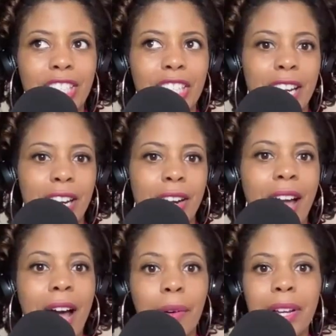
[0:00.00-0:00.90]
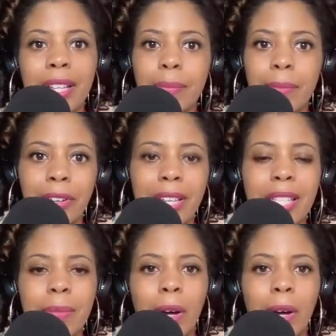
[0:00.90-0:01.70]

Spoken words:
share our experience,